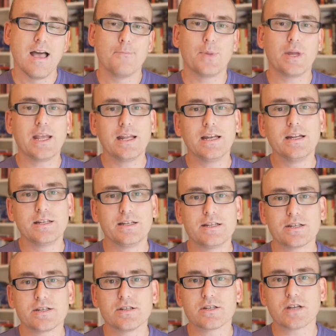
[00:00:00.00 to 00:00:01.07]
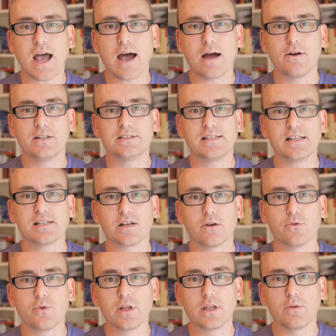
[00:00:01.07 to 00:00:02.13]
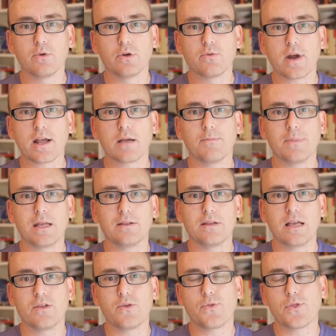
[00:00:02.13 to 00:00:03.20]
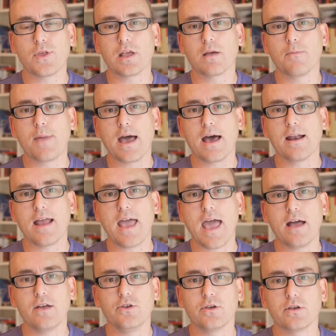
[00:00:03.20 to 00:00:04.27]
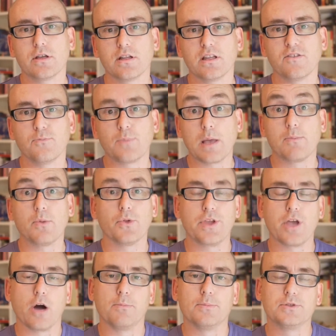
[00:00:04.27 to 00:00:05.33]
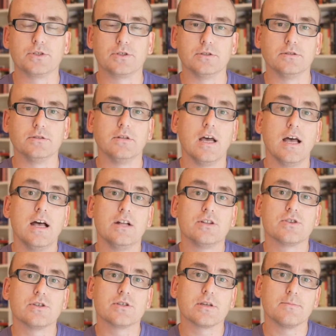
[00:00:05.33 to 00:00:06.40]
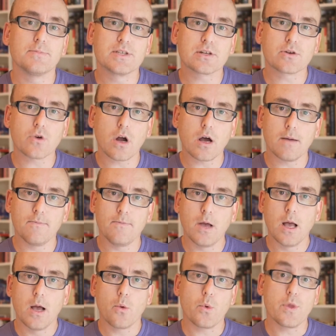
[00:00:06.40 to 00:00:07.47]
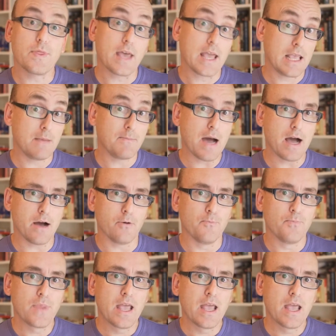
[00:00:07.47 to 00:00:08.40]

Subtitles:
But in addition to RSS, I really would recommend that you think about how you can give people the option to subscribe with email.